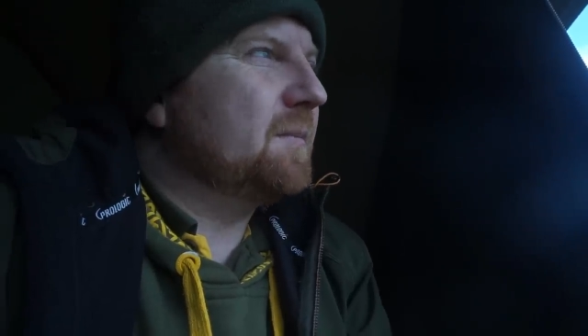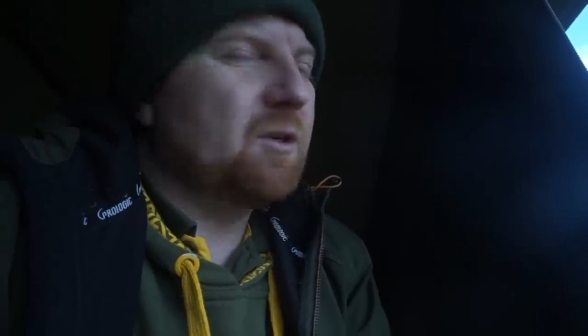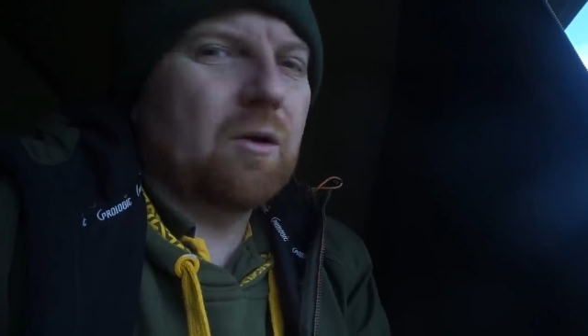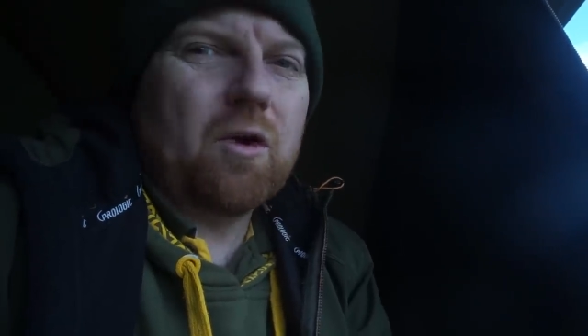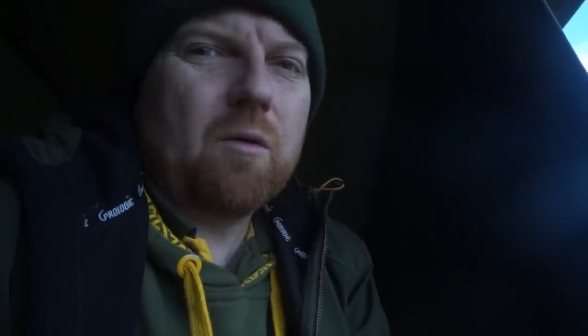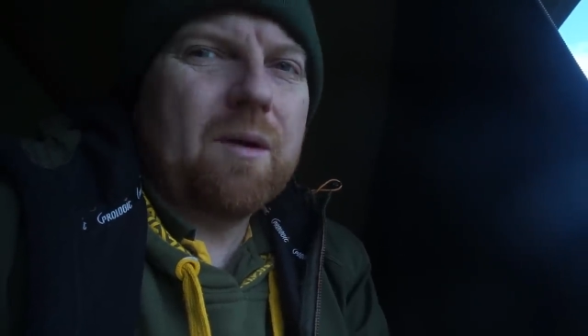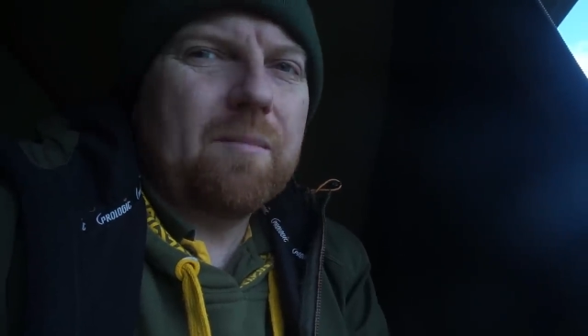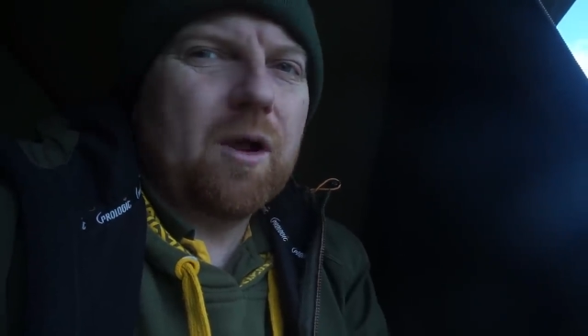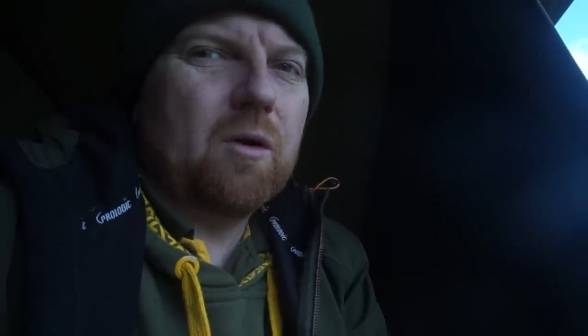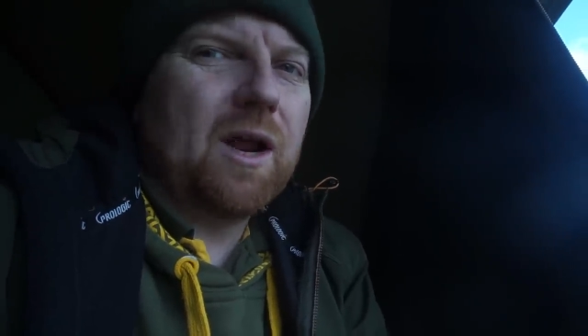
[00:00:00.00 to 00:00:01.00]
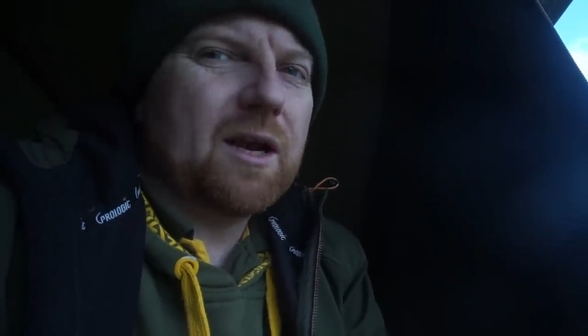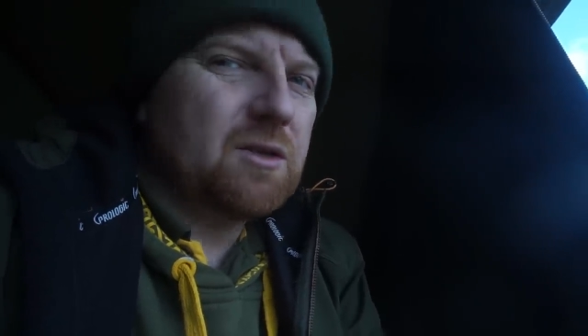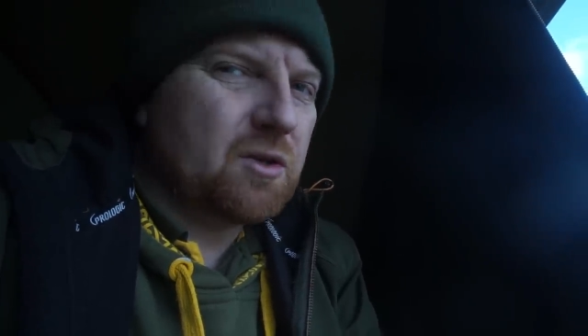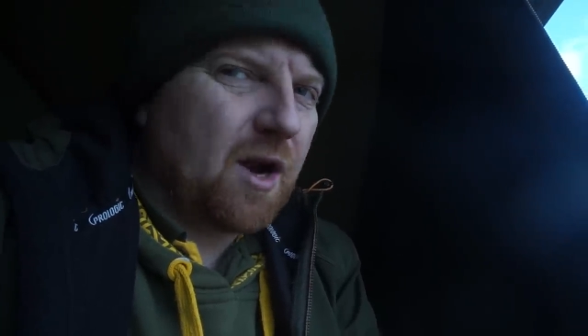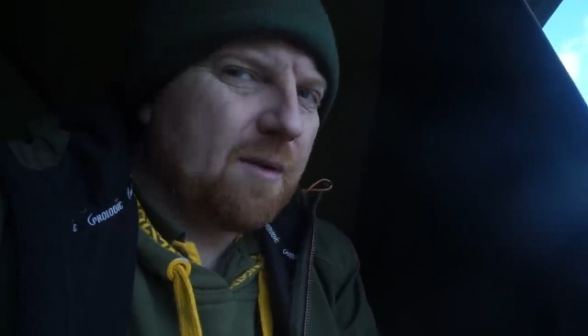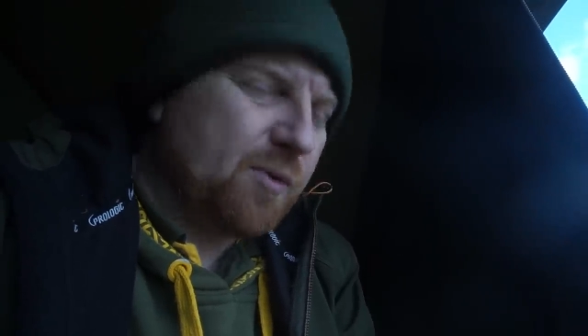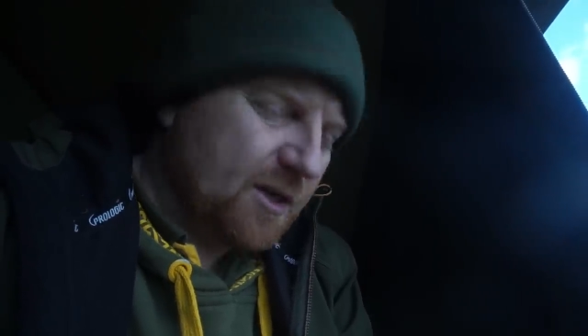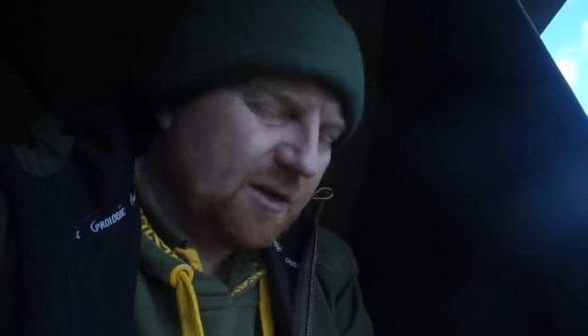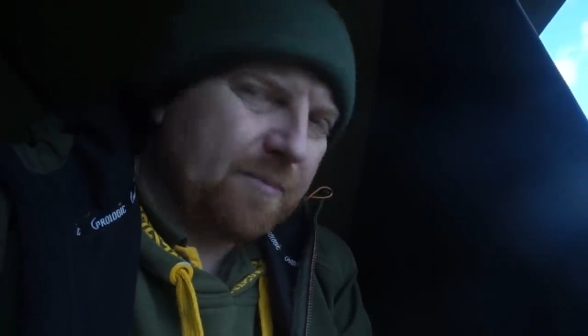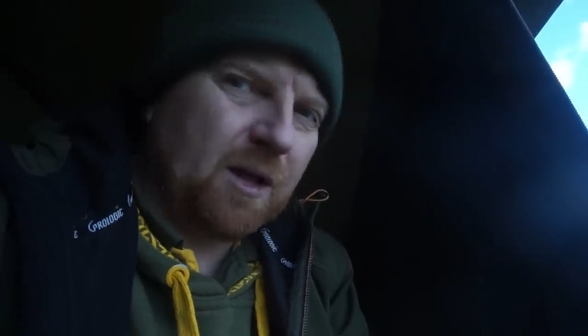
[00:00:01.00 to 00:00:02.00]
so comment below, like and subscribe,
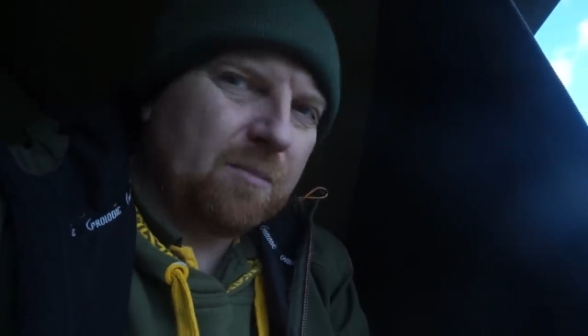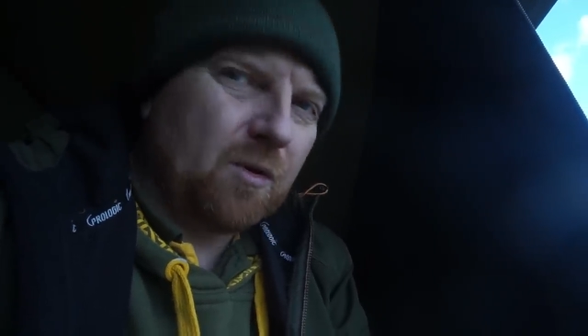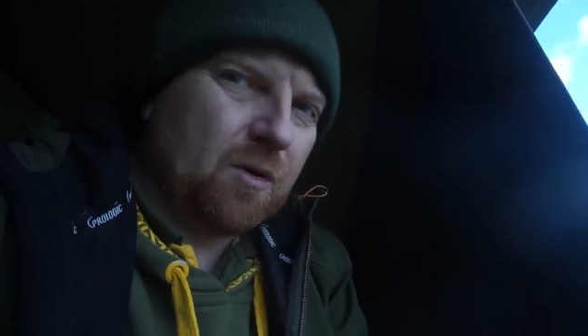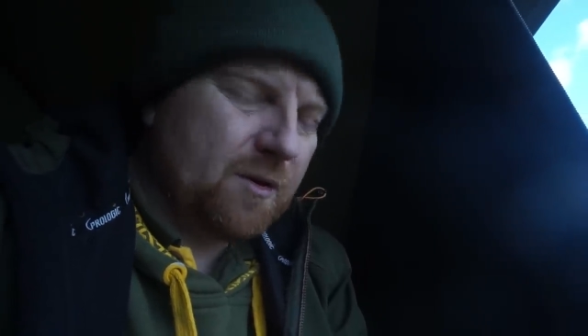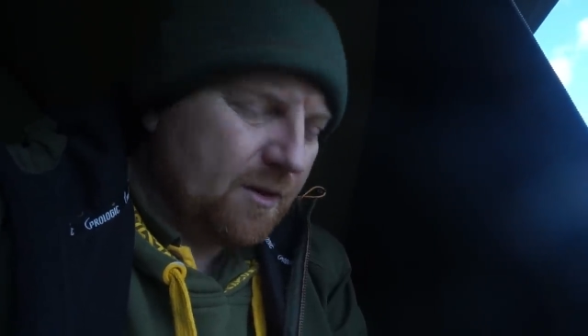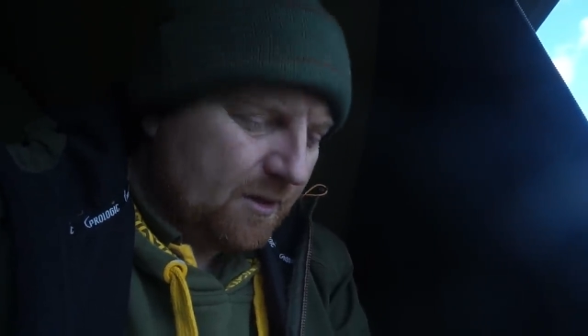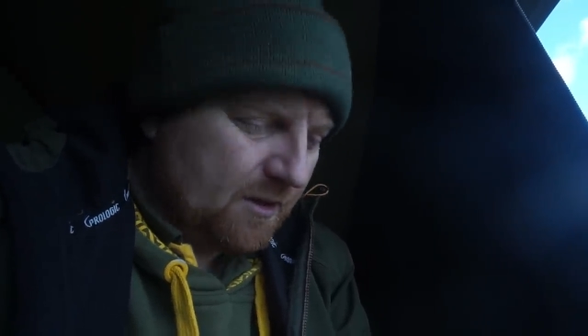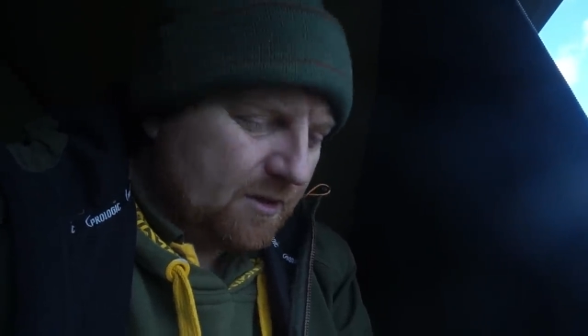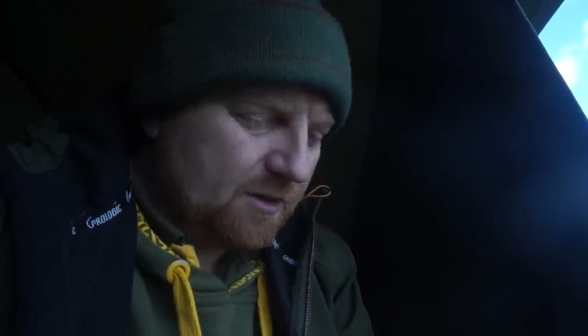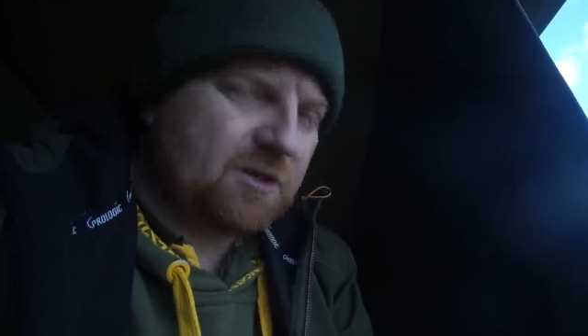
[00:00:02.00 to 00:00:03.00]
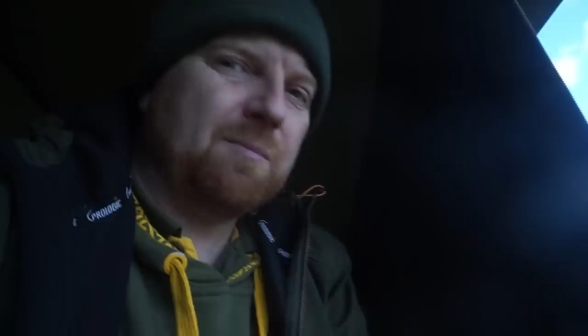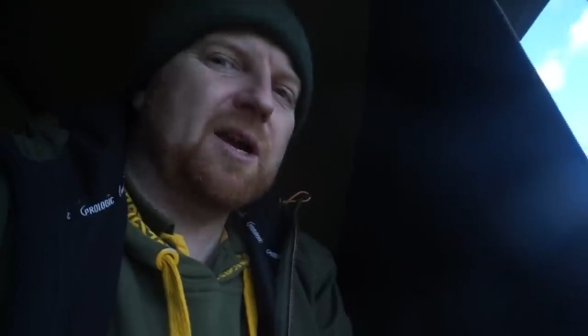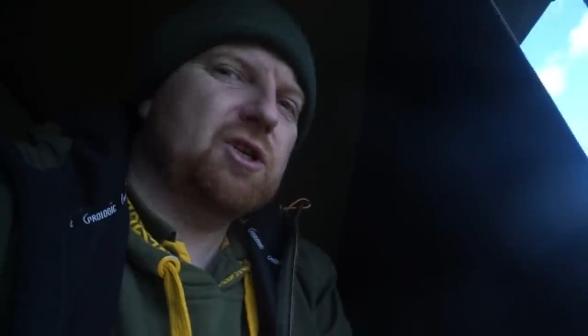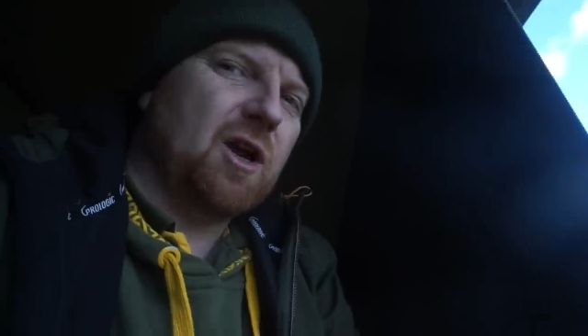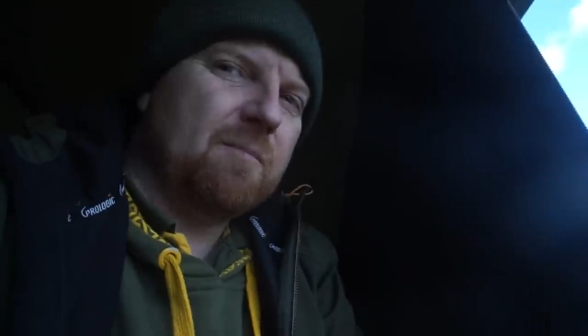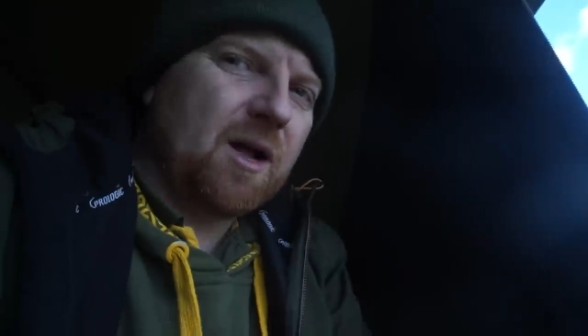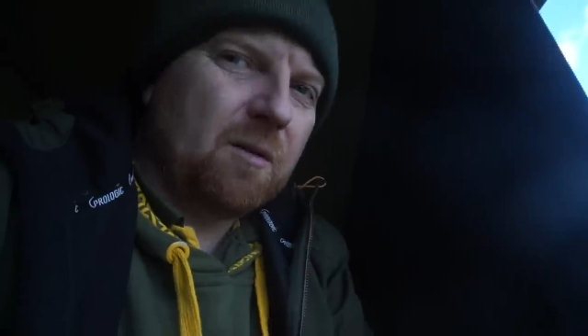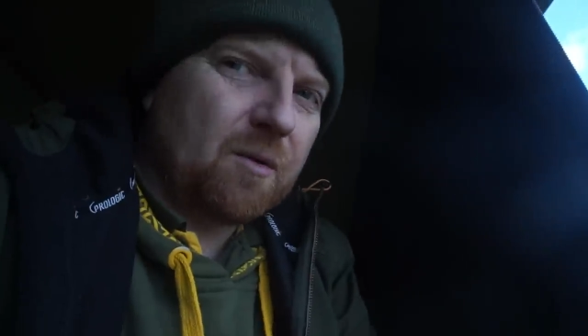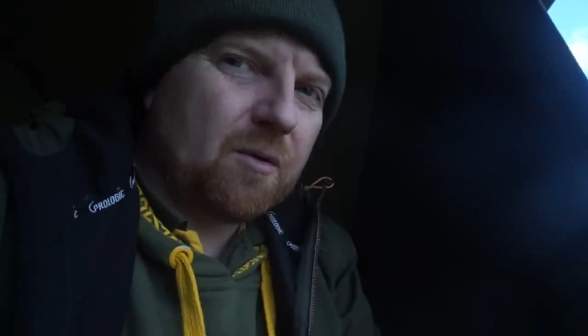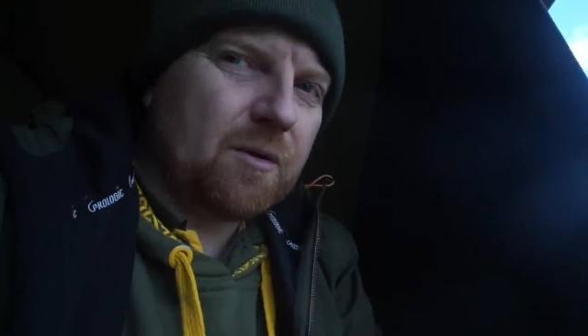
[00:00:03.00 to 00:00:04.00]
press that bell button, smash that bell
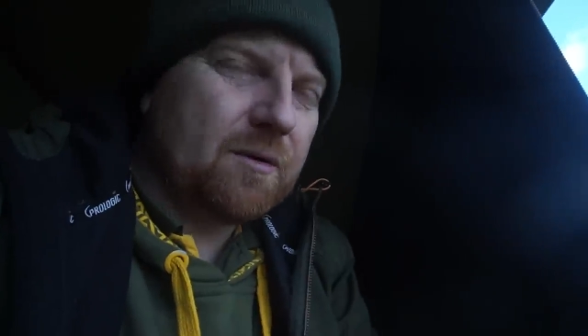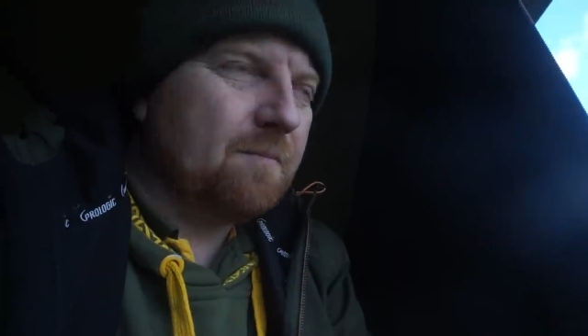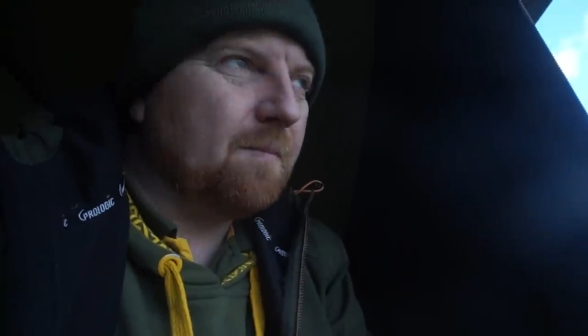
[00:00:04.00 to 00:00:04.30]
button,